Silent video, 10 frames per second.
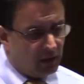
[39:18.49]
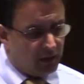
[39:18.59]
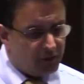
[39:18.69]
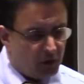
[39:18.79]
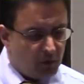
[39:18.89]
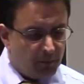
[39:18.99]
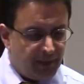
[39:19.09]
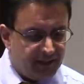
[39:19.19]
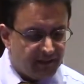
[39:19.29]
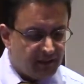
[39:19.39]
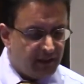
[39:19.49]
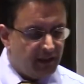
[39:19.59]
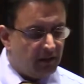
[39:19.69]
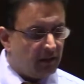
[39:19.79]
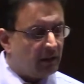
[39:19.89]
So
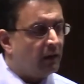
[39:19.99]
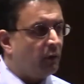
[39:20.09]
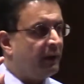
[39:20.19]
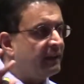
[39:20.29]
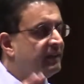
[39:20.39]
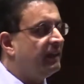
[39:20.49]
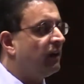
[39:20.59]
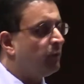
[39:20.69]
basically, we had a 10-hour